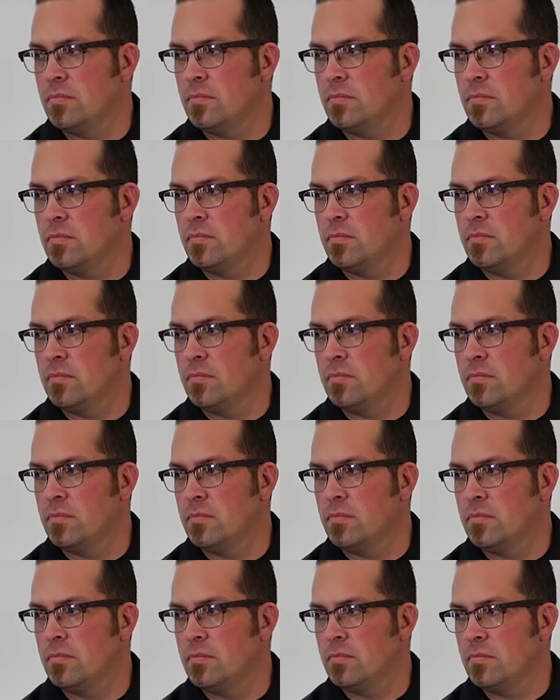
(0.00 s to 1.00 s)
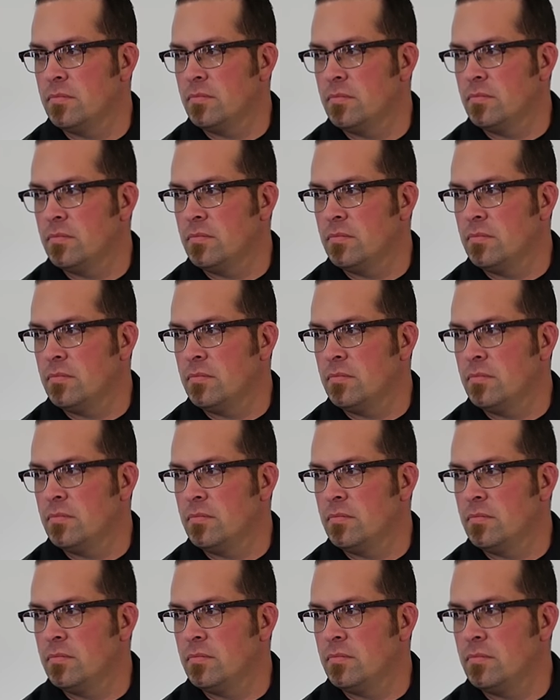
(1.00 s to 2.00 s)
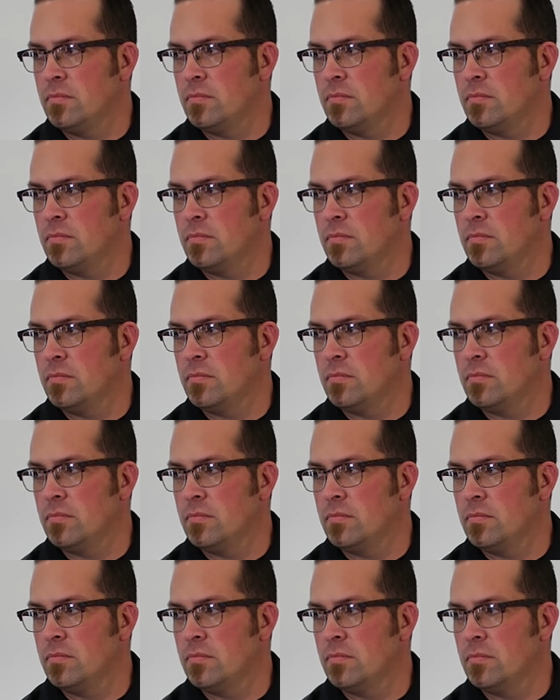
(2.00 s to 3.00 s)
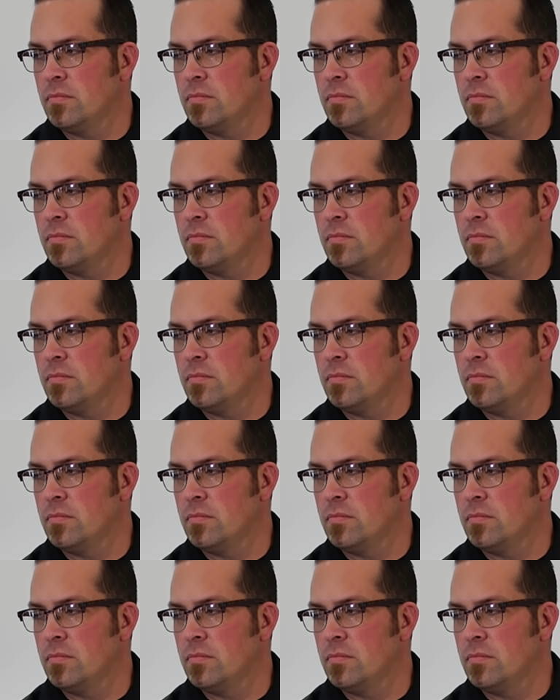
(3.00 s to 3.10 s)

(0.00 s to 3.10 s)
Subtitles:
This person isn't speaking.